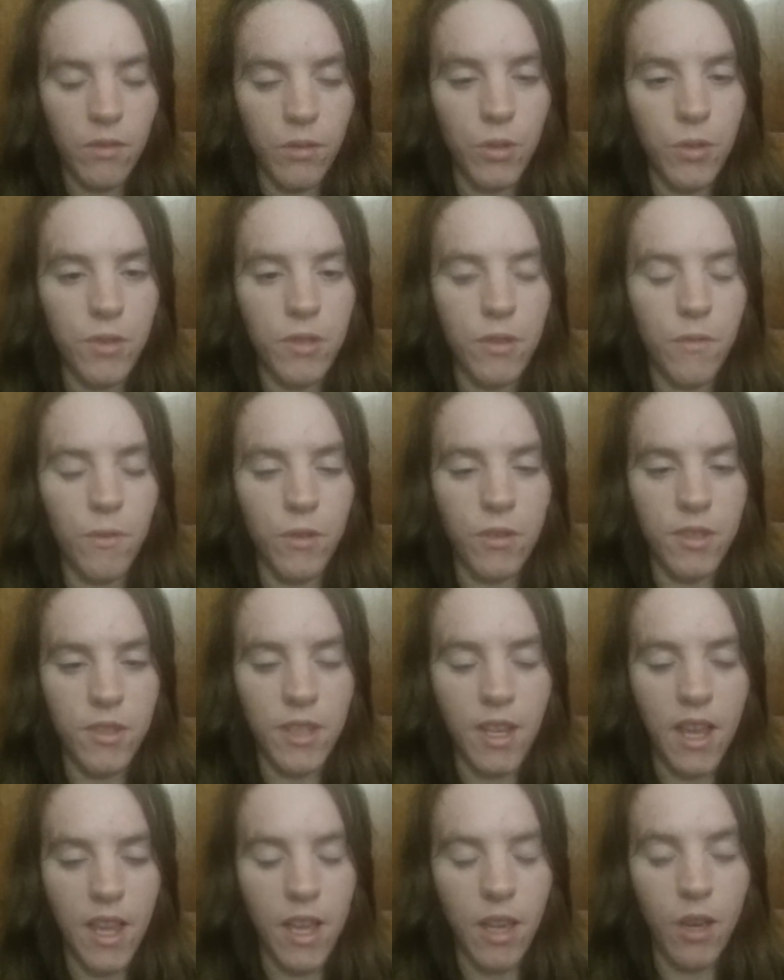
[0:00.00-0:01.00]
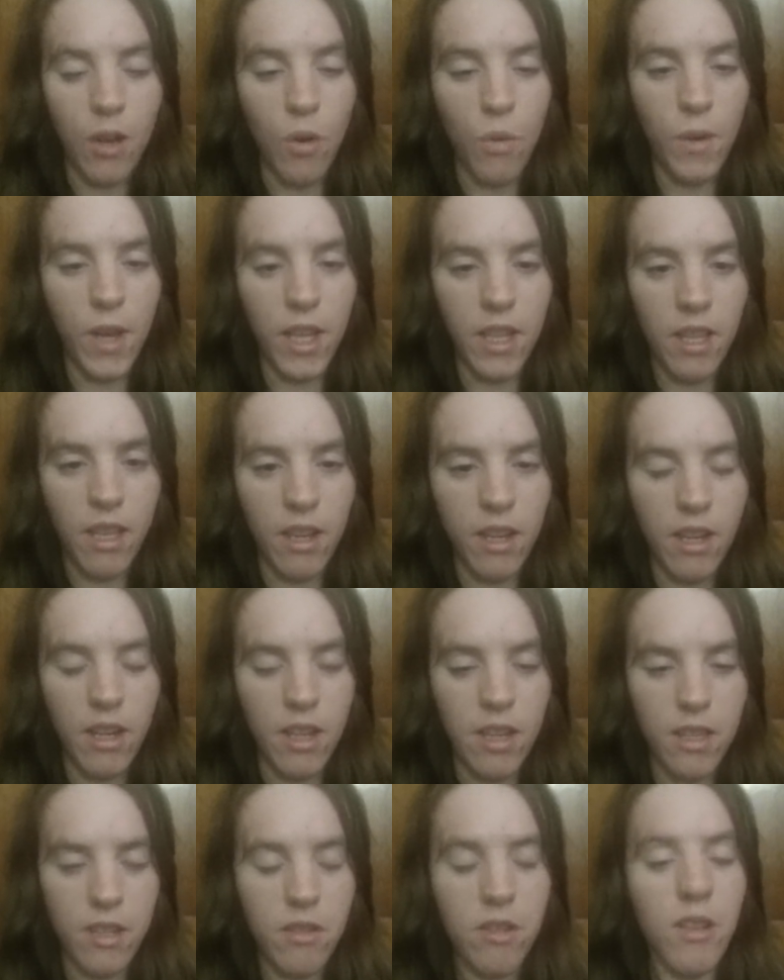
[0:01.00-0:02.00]
Lucifer saying, awaken, and
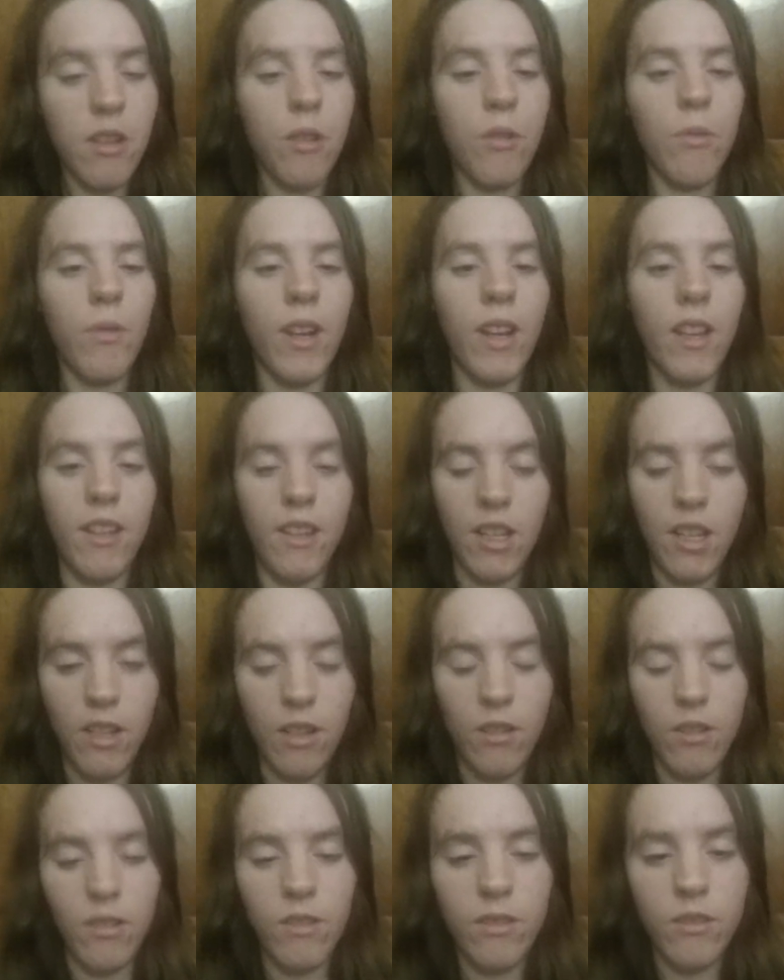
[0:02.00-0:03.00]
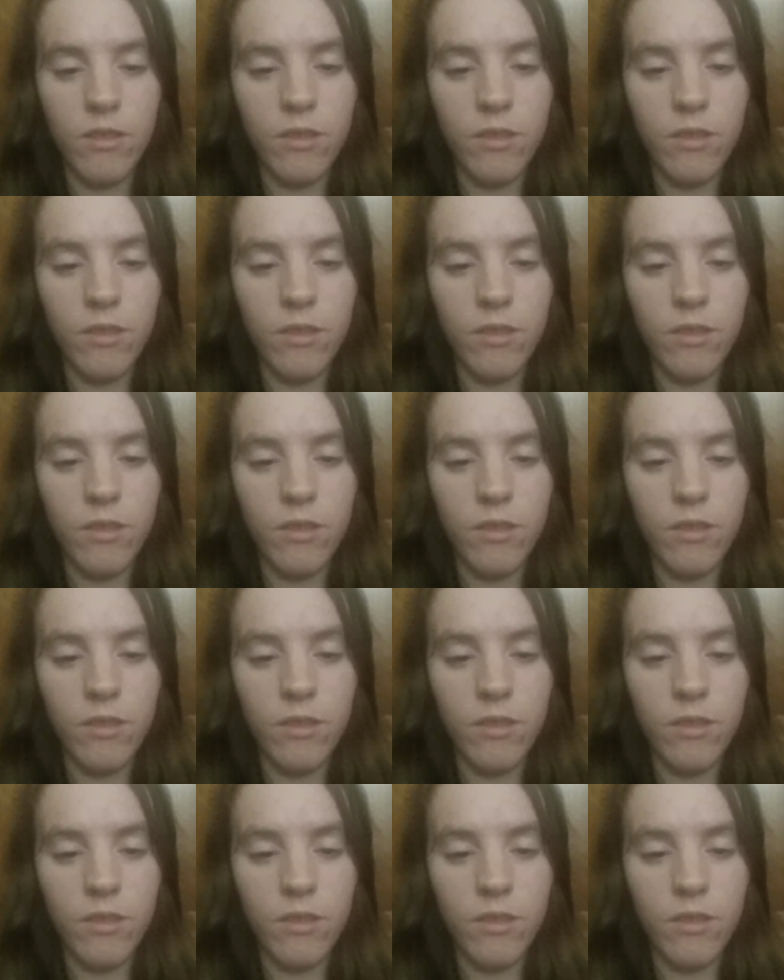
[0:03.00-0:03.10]
he's here right now.